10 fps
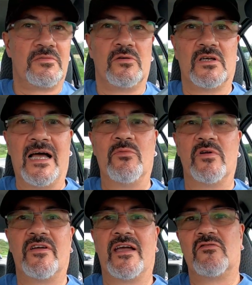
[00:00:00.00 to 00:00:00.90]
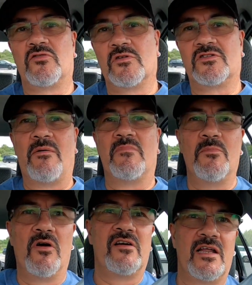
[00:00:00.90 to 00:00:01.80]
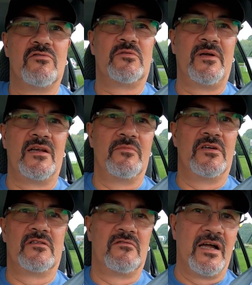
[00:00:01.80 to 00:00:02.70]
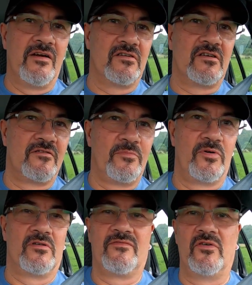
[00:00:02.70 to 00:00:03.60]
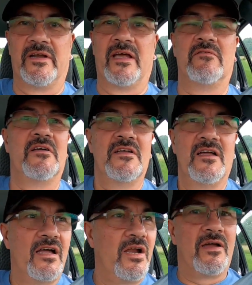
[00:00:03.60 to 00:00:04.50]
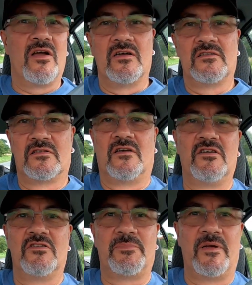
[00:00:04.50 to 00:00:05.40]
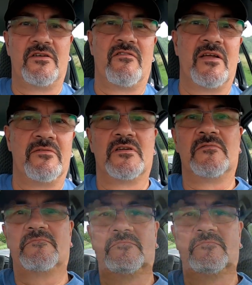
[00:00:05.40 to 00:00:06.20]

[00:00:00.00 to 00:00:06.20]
So, and we're getting to a 70-mile-an-hour speed limit, so Karen's going to put her foot down. Anyway guys, I'm going to spin you around.